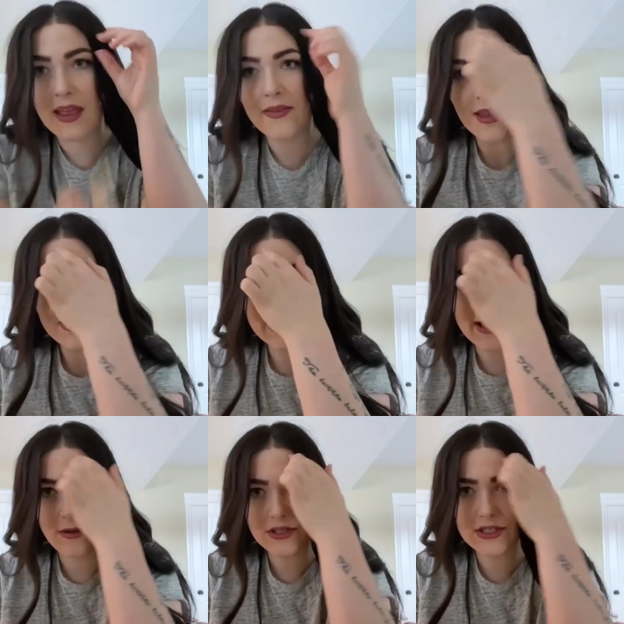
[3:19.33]
and then
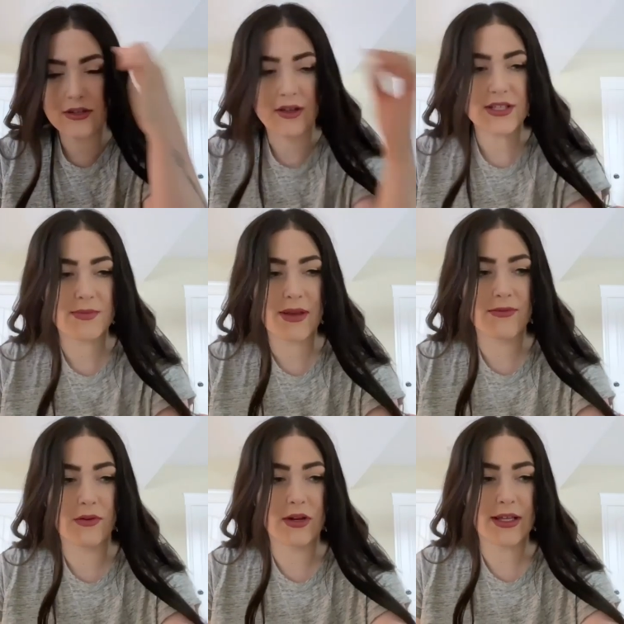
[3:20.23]
down just onto my
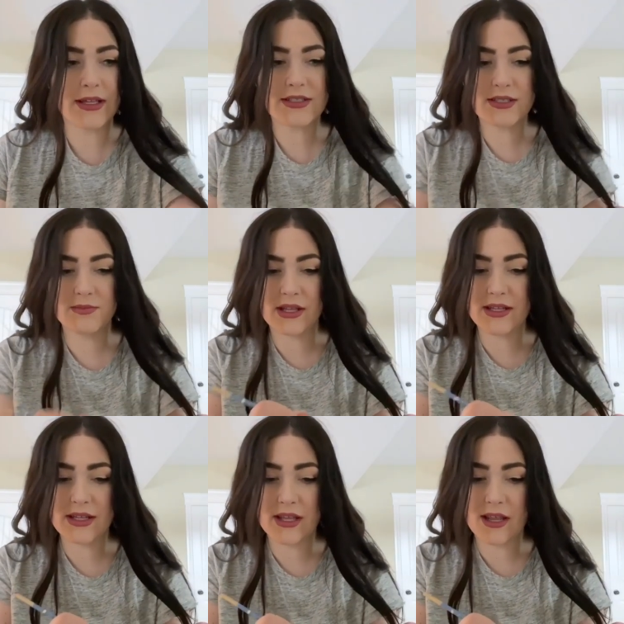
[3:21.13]
forehead to
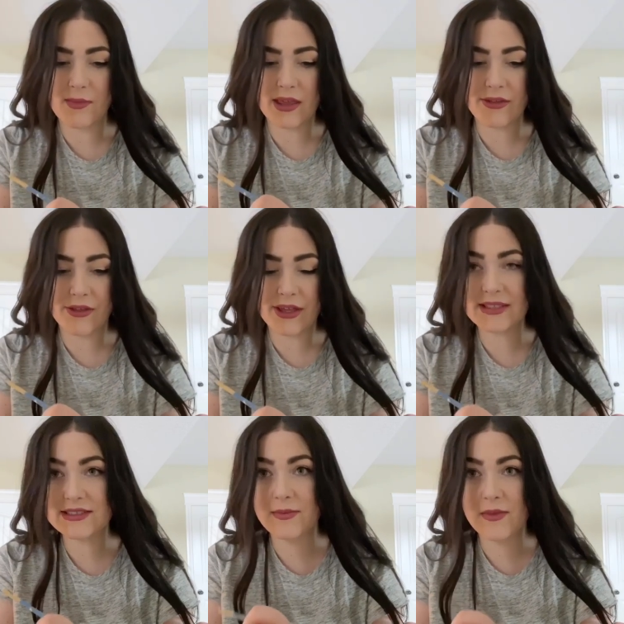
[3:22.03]
blend it and make it look
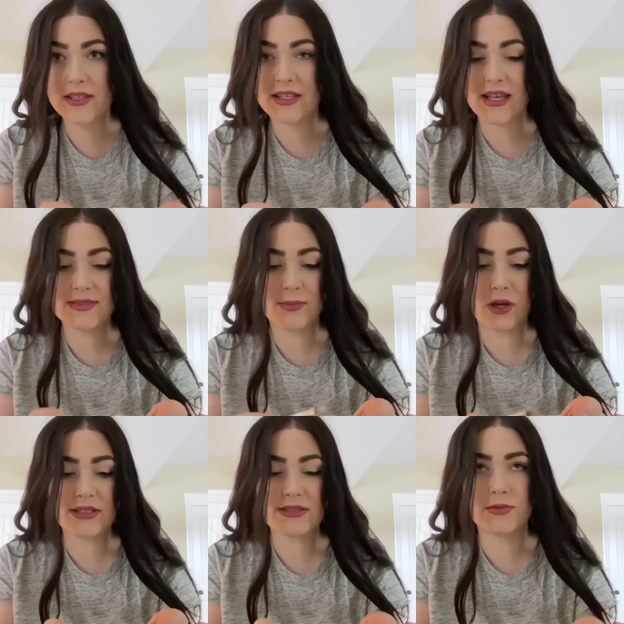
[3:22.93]
as seamless as
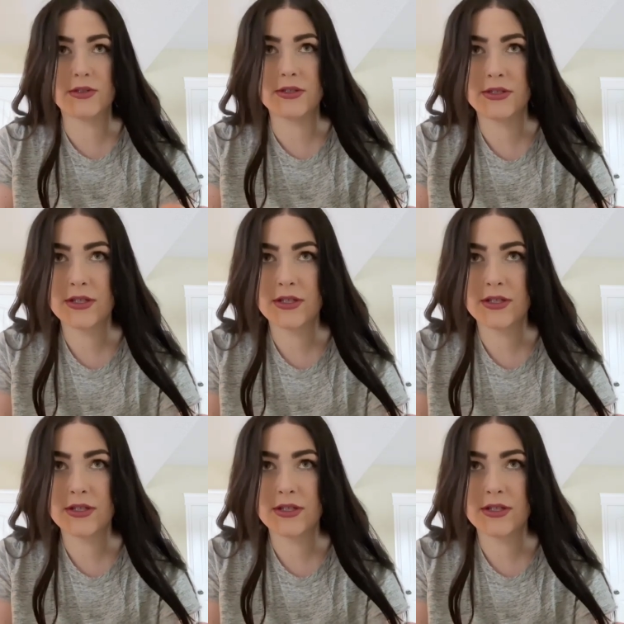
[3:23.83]
possible.